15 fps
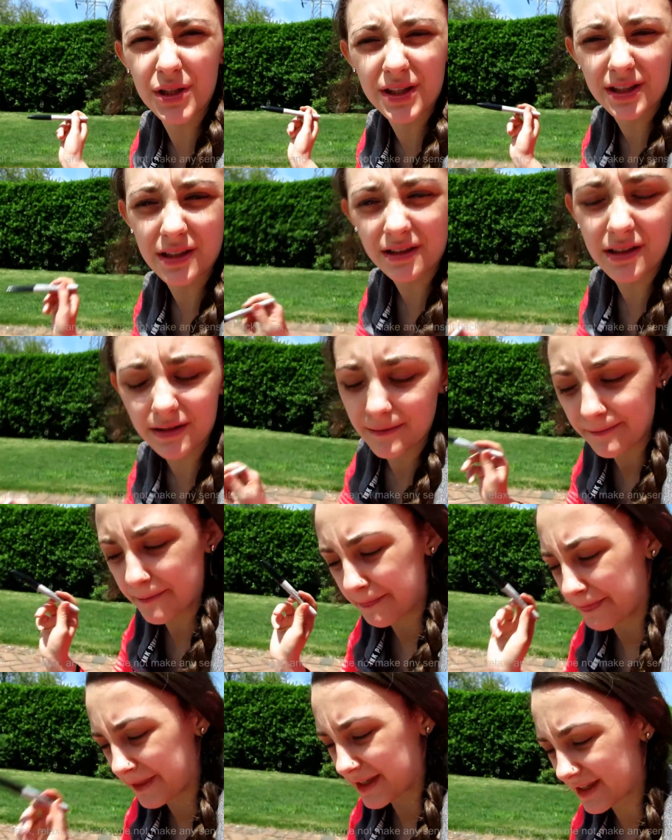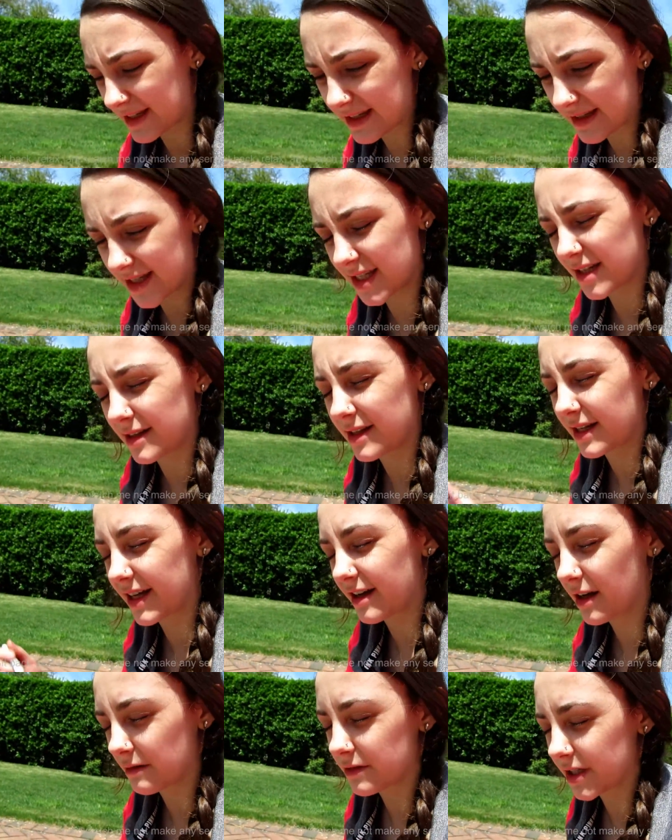put the seeds in, and then I
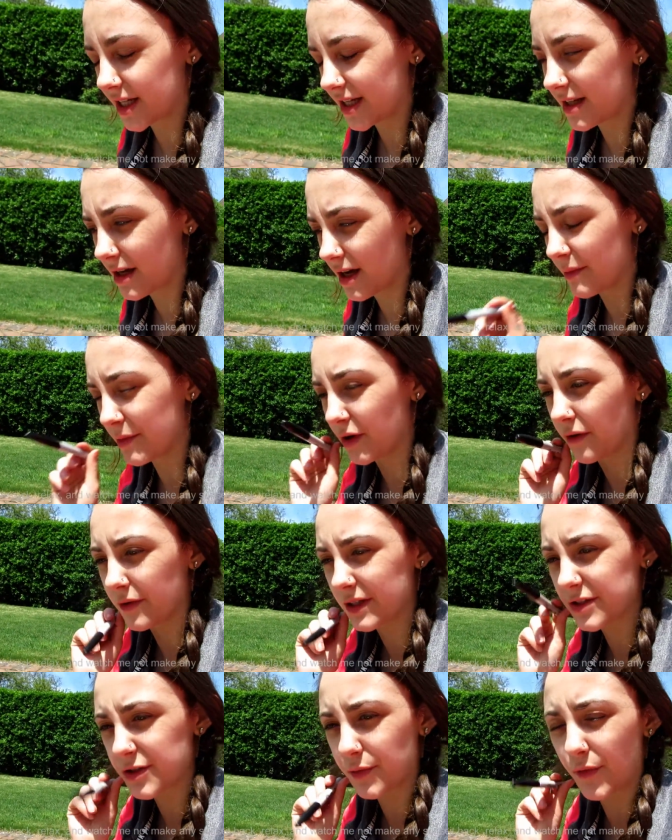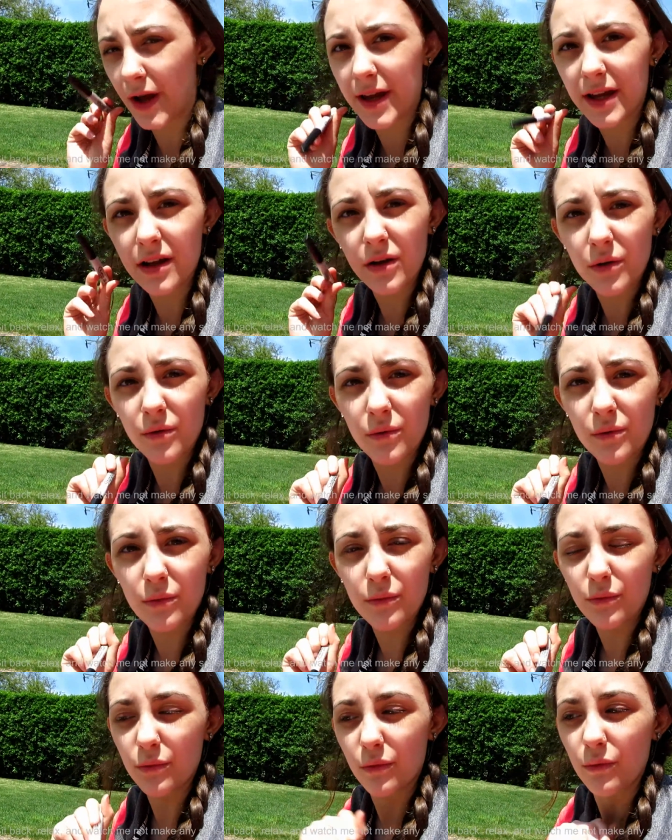covered it. I'm going to write
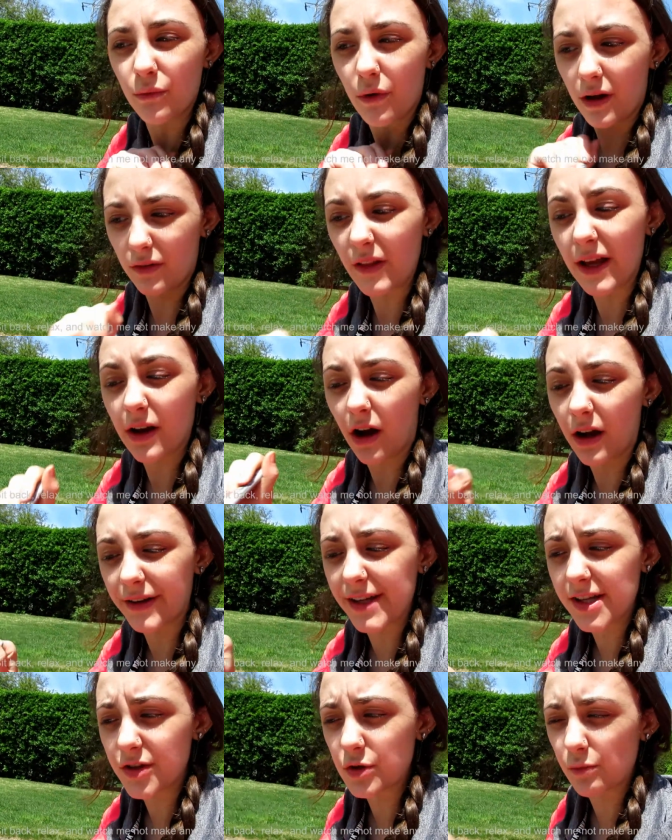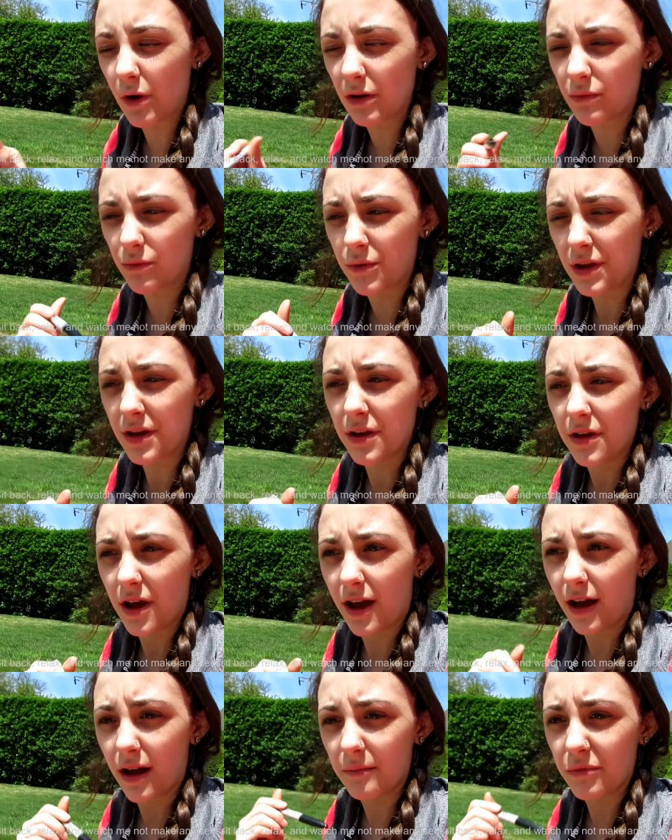like on each one
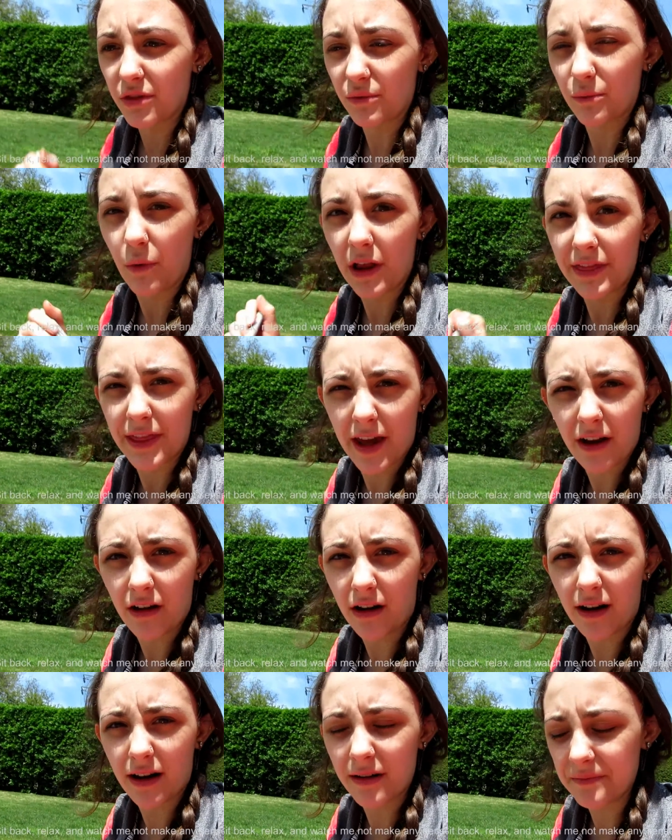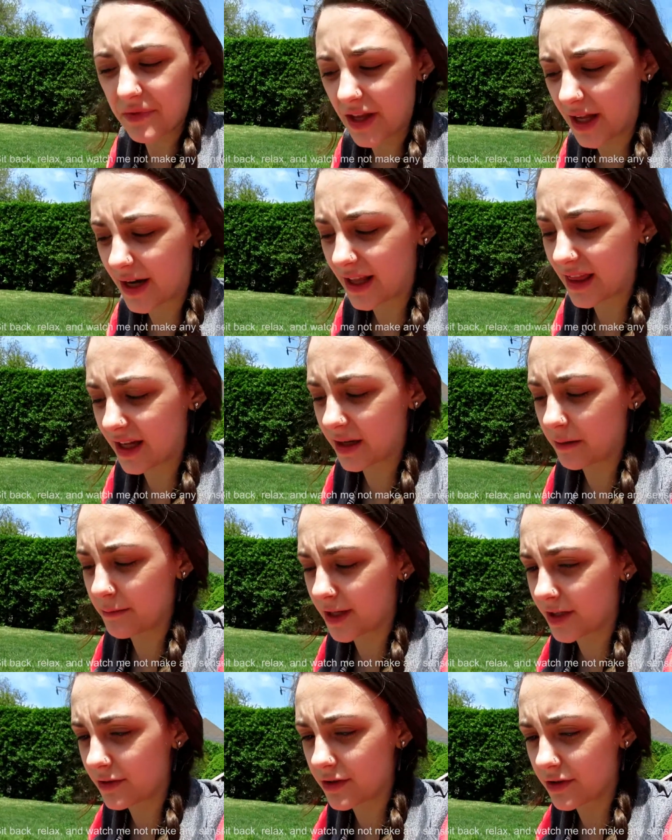what they are, and I think I'm
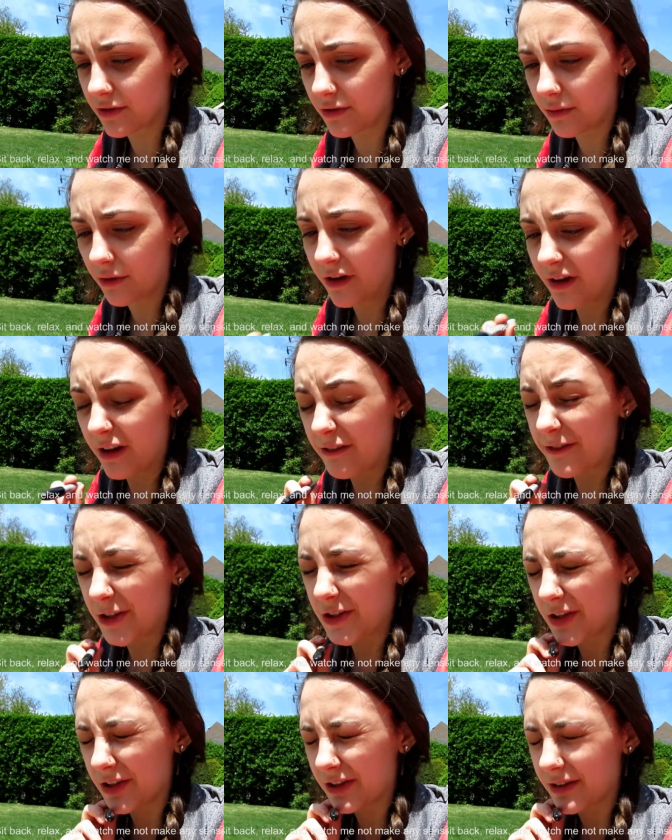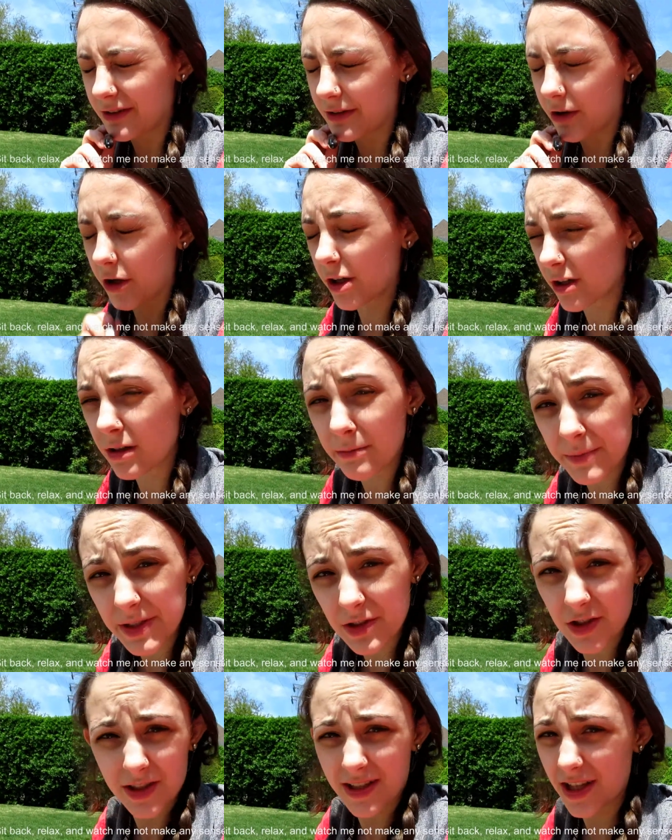gonna do for the
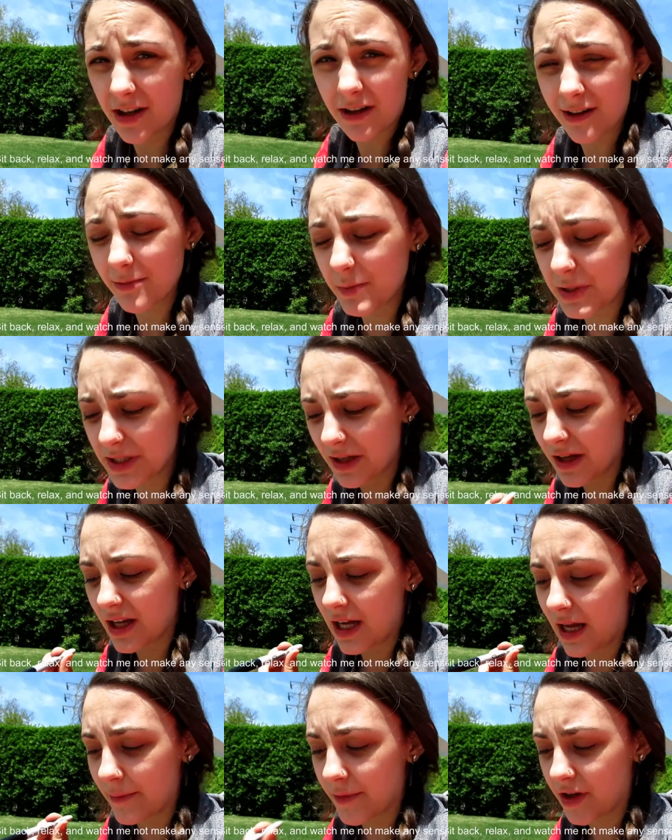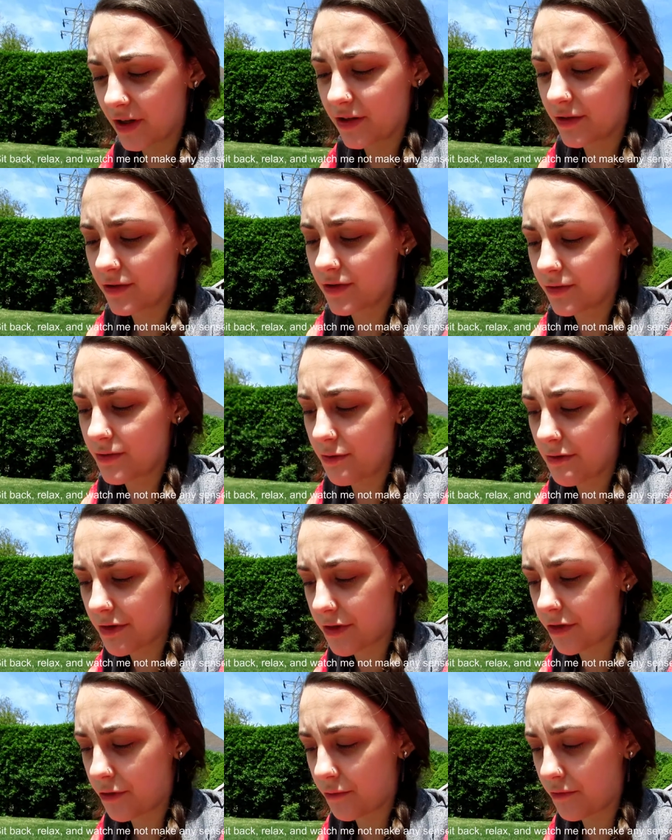herbs, just the herbs, I'm gonna do
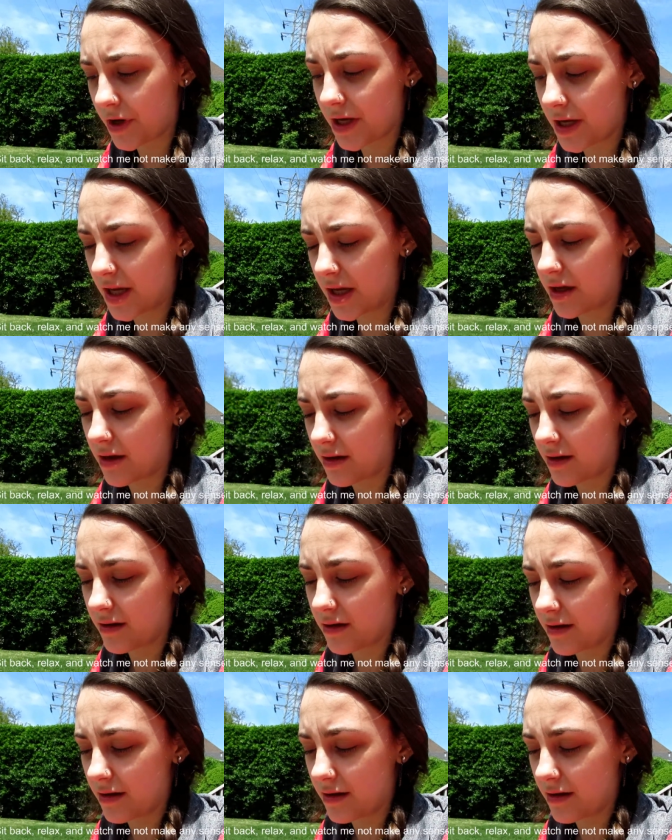3